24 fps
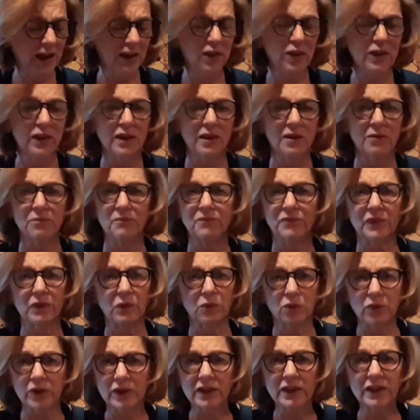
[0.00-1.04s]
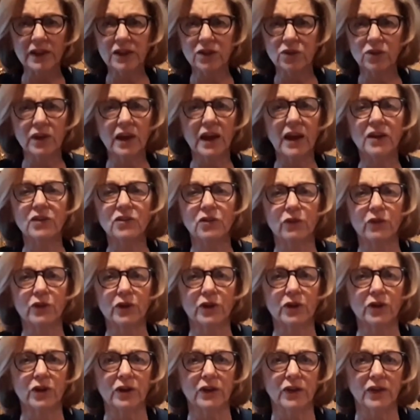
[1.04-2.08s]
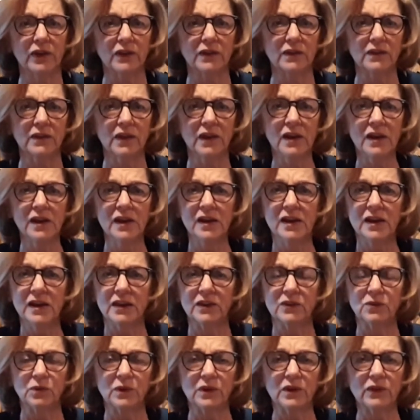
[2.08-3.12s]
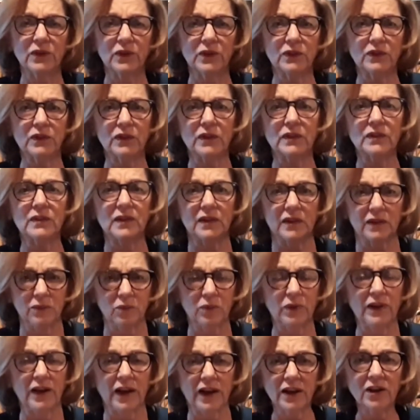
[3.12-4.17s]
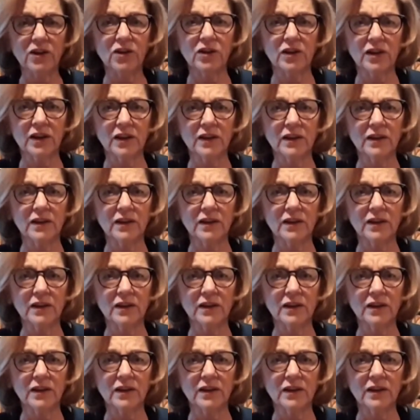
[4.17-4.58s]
think Really, you can't overcook this. It's one of those things that when I cook it,